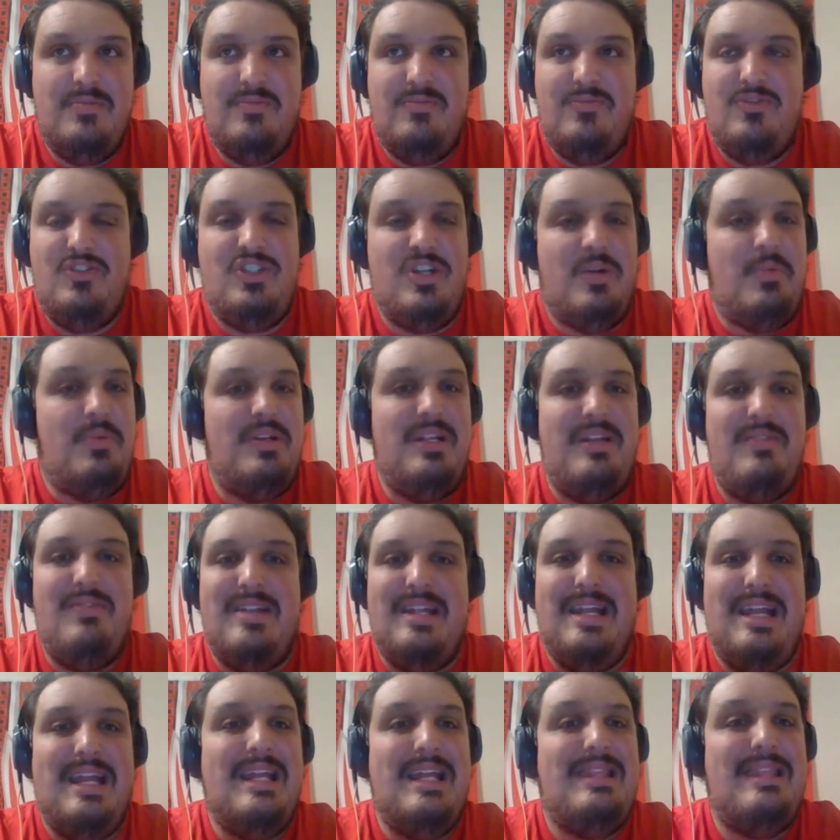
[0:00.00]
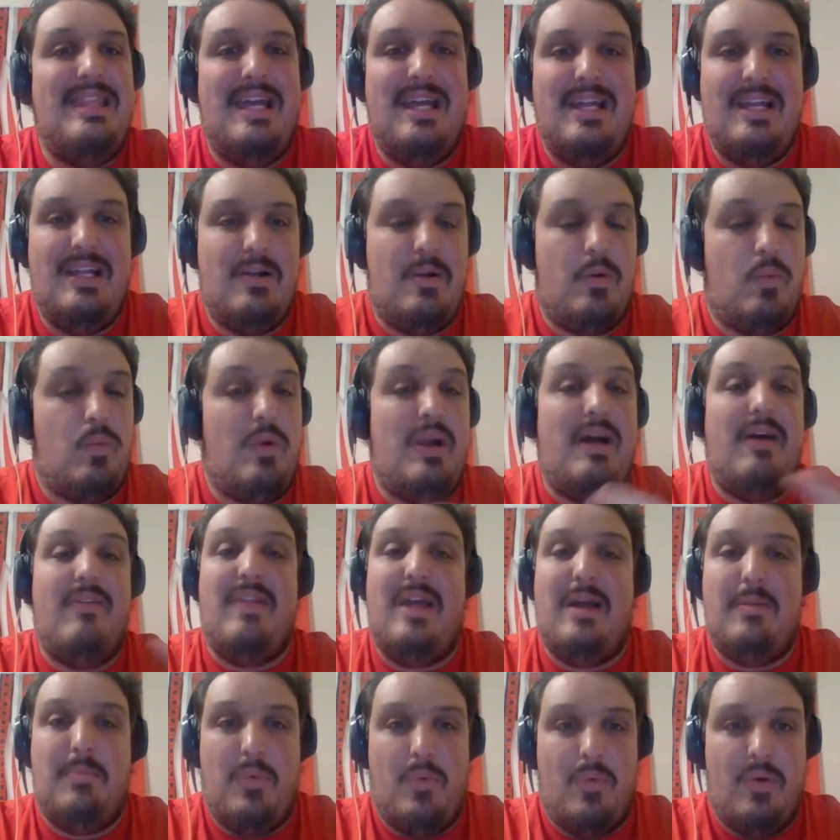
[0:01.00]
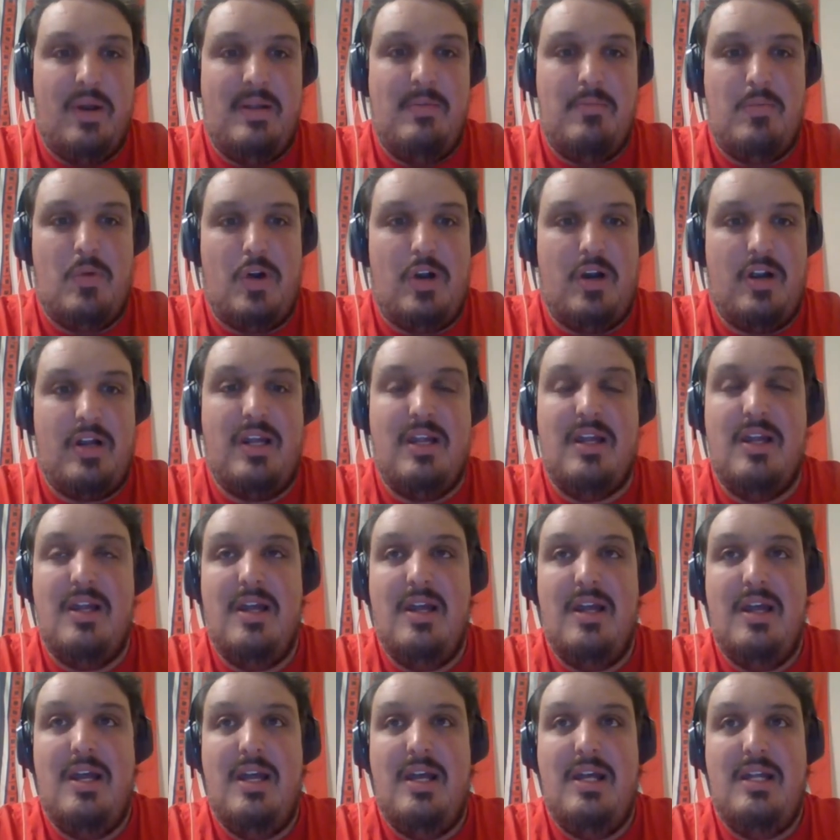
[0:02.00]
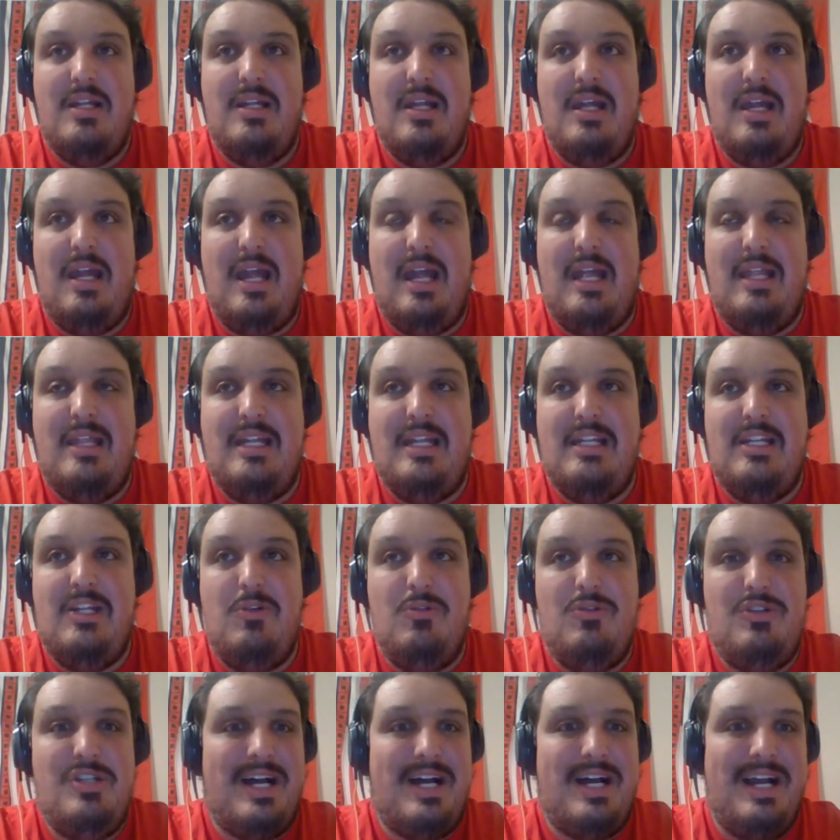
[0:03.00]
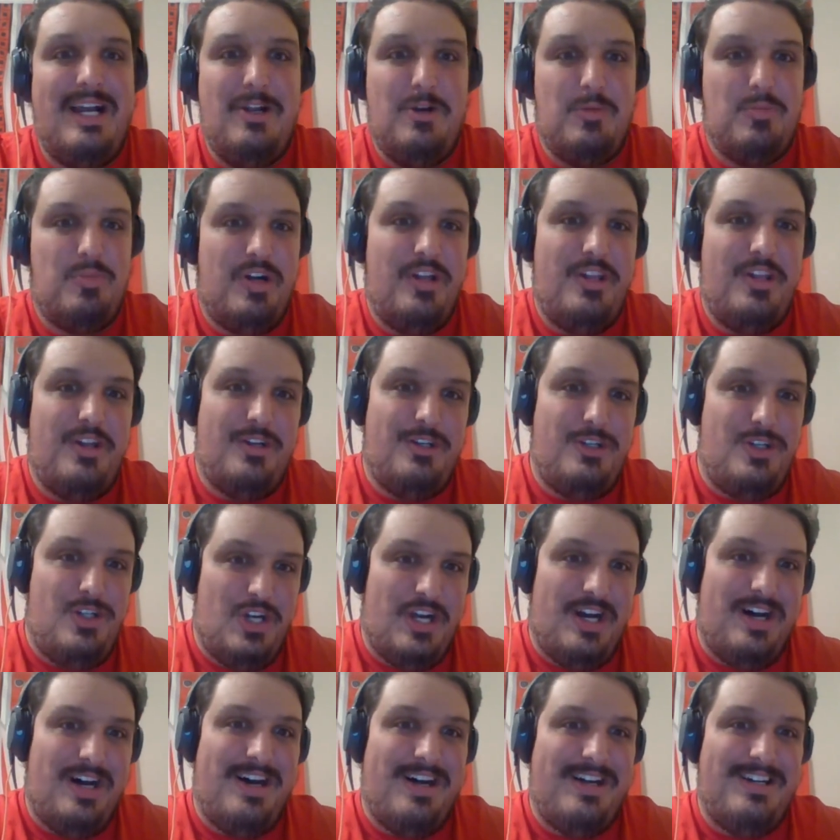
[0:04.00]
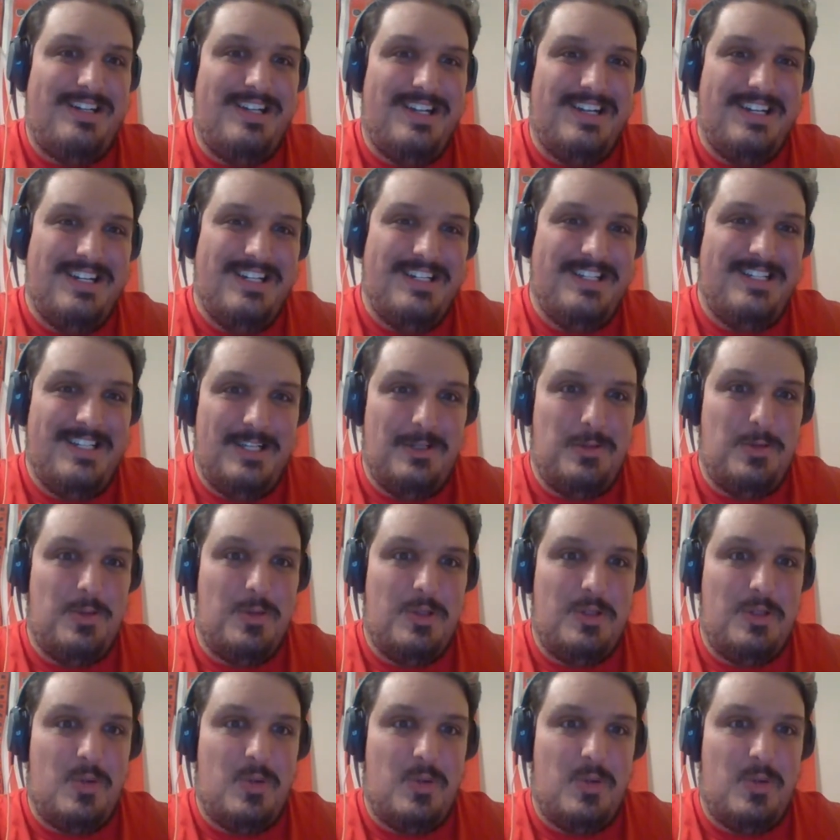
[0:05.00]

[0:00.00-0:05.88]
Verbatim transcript: someone even hit that around that point mark. And then you tie your brother Josh in assists with